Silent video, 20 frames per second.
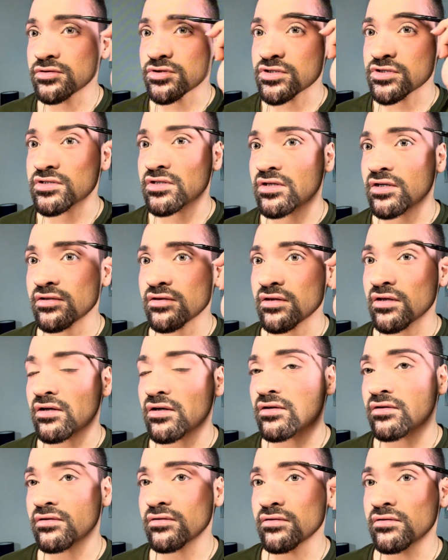just like
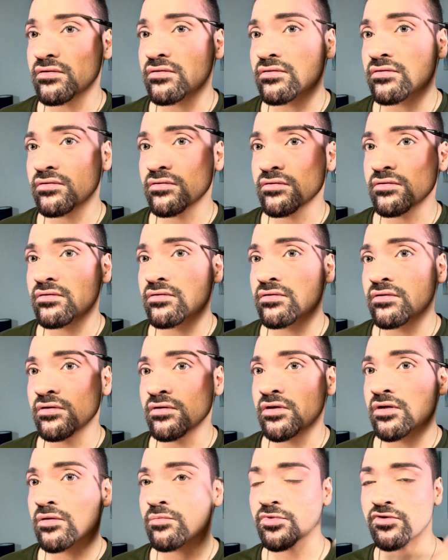that,
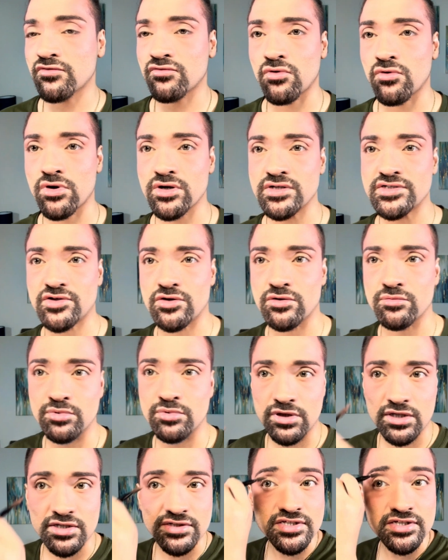before I start
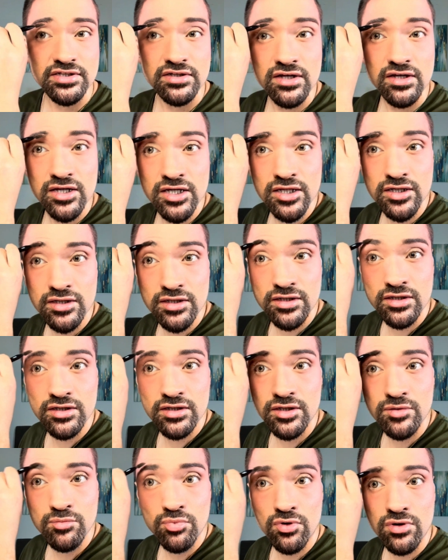placing
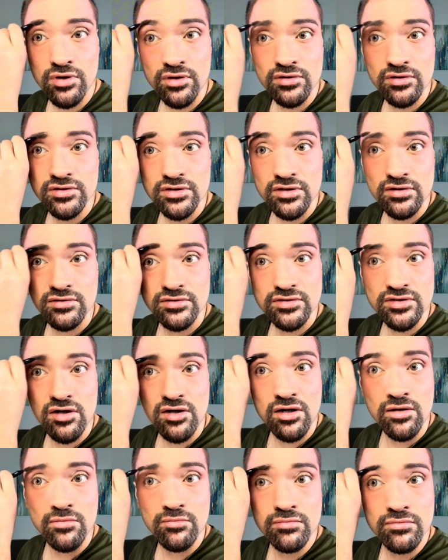any product on
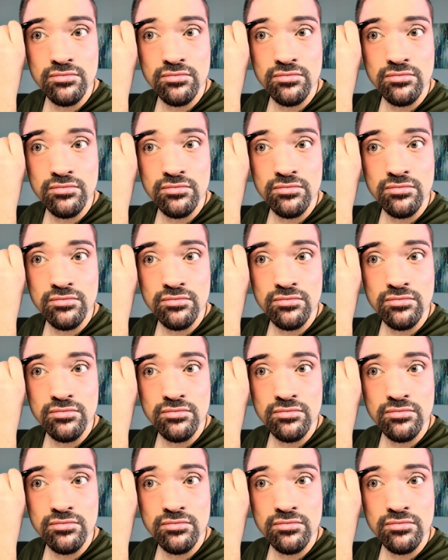top.